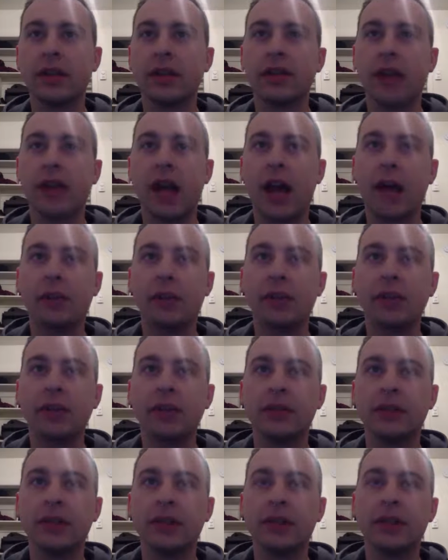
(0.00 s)
happened
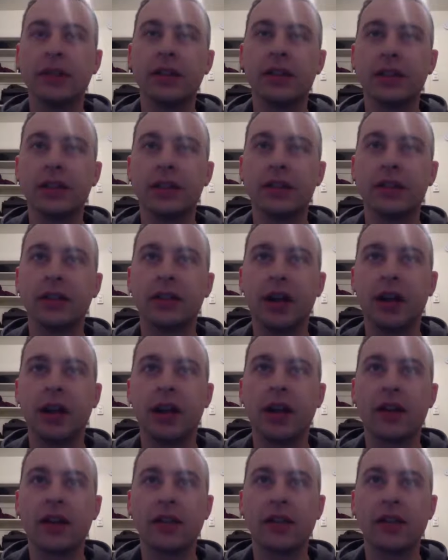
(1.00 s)
in the car
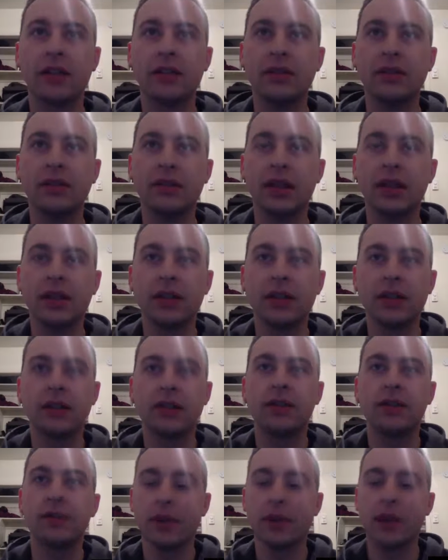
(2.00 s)
accident and things
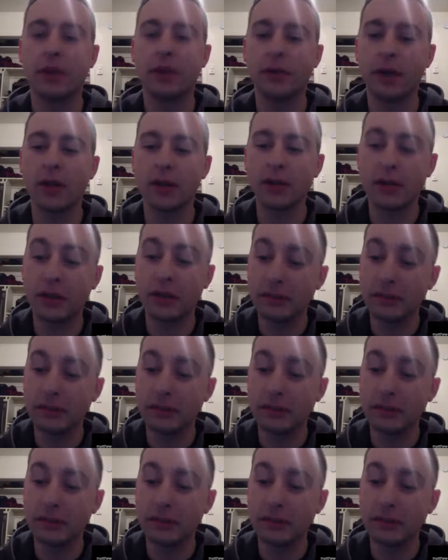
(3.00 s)
for our question.